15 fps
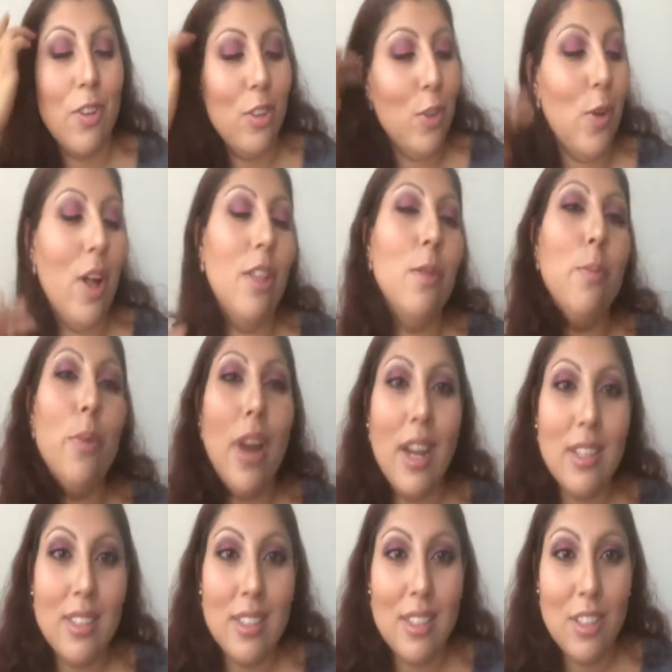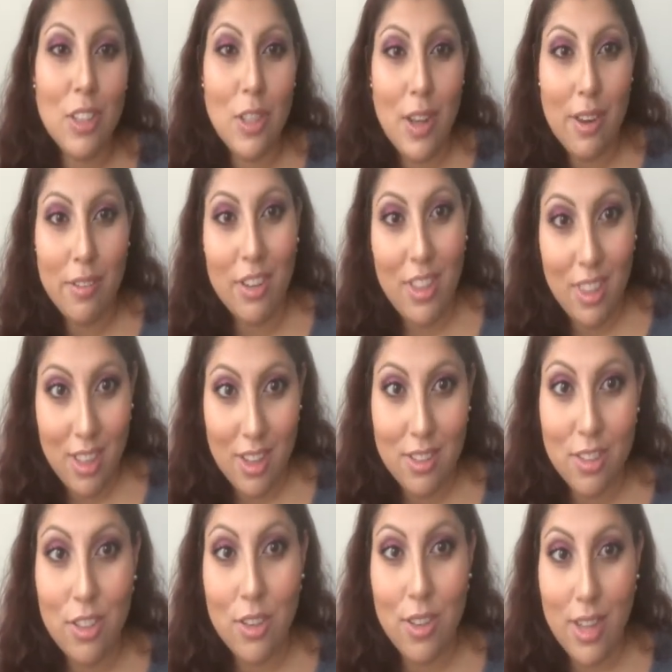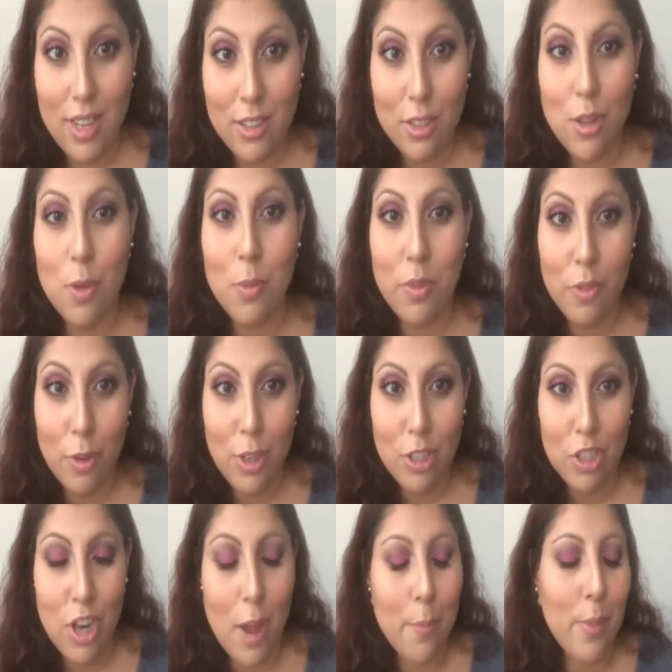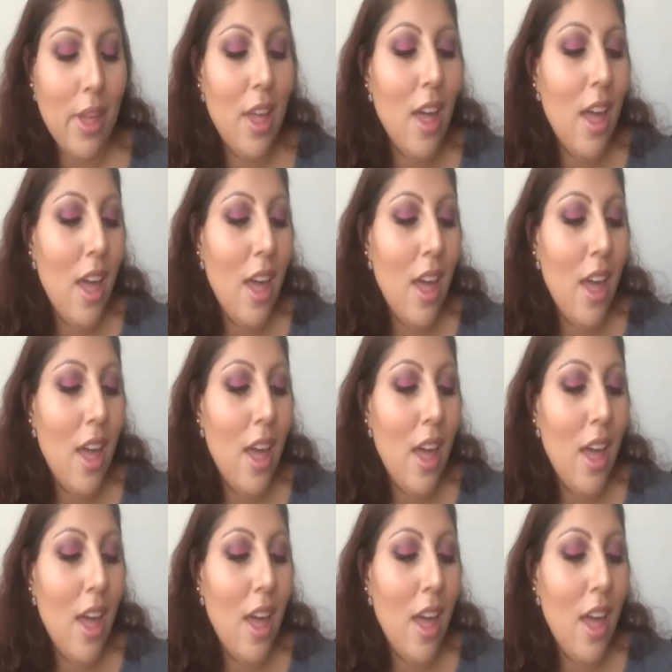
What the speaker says: to all the prices, to everything, so you guys know before you shop.